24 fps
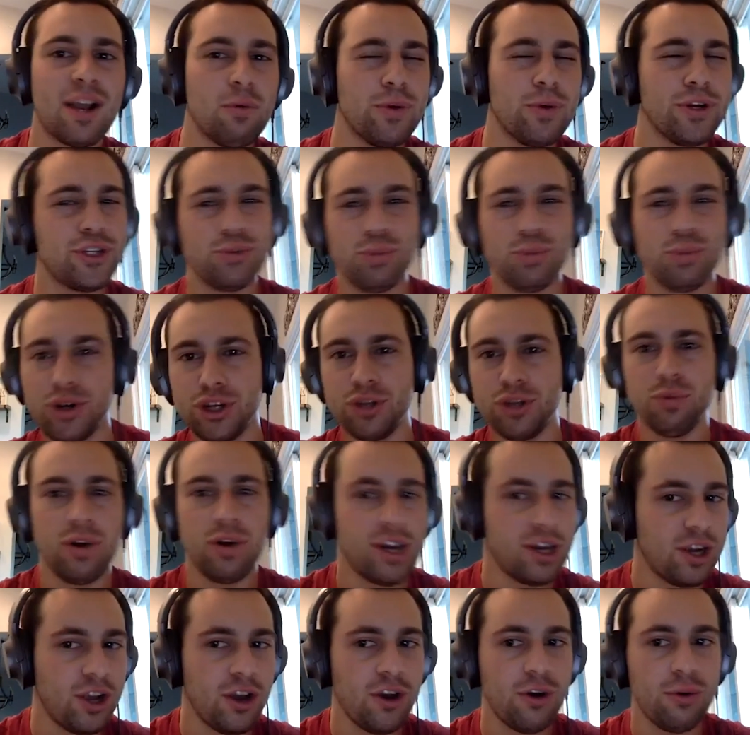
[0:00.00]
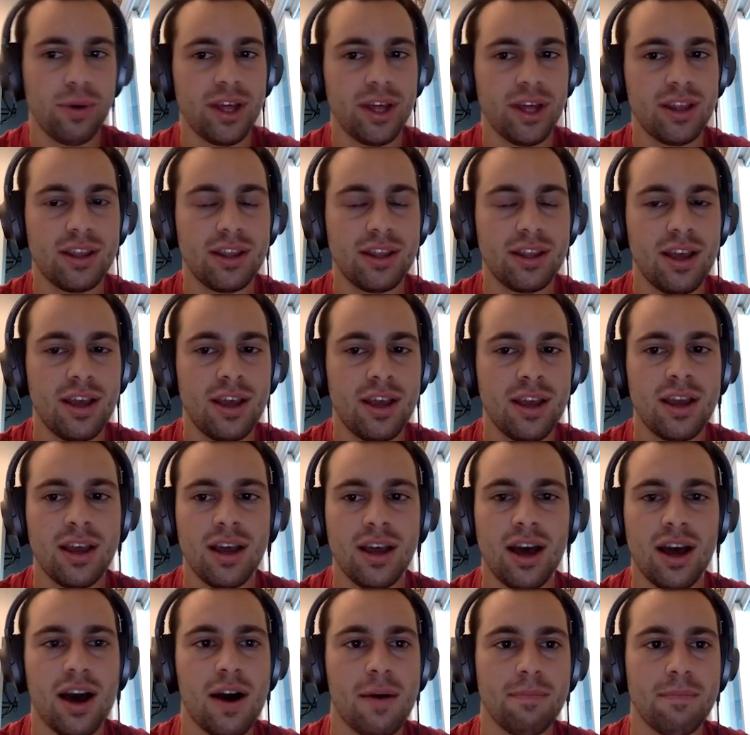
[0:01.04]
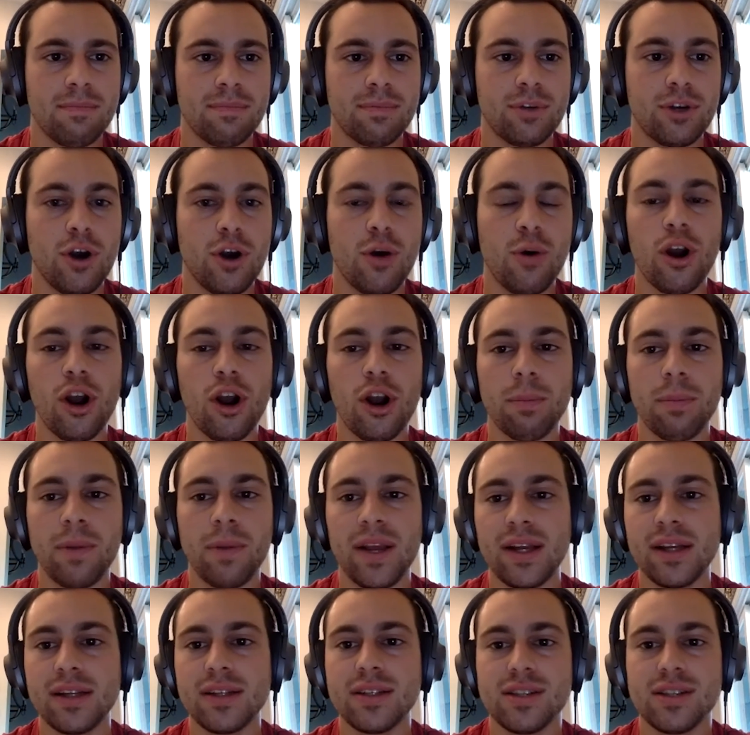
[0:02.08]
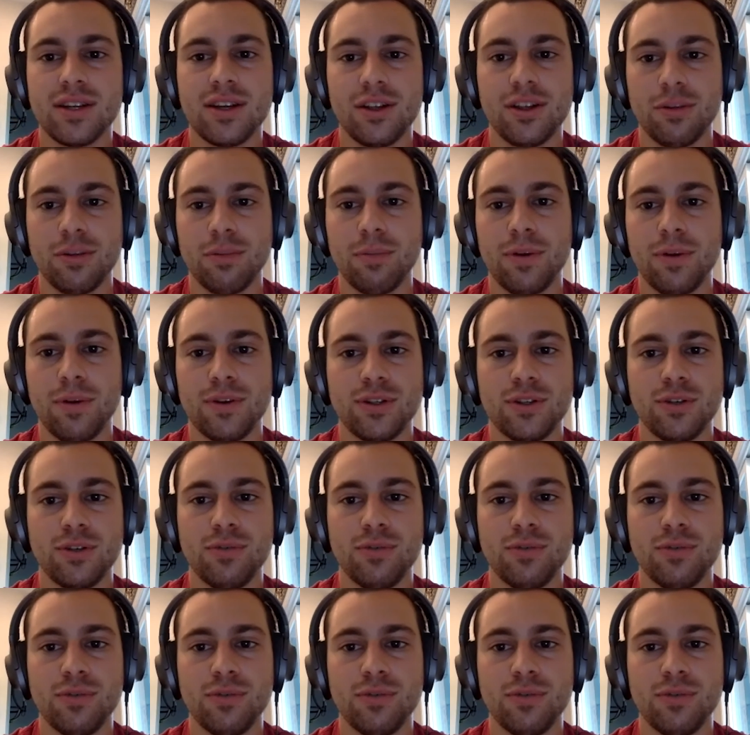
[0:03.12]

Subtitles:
which one you want to go with. Go Herping is another person who